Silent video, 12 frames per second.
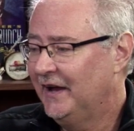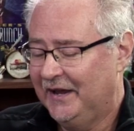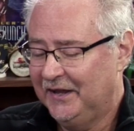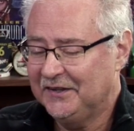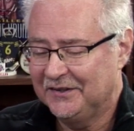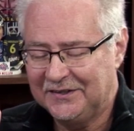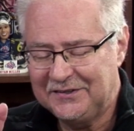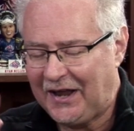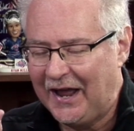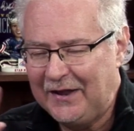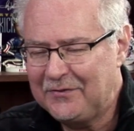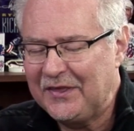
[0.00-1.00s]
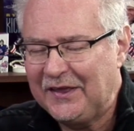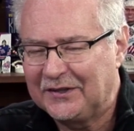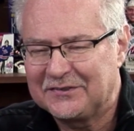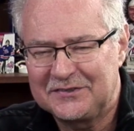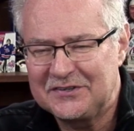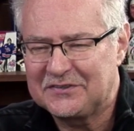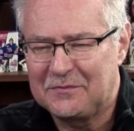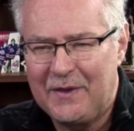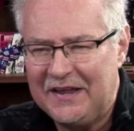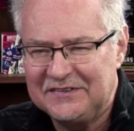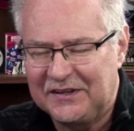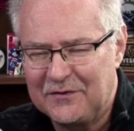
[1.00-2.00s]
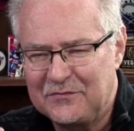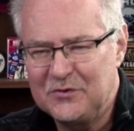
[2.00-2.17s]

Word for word: I think it's just amazing.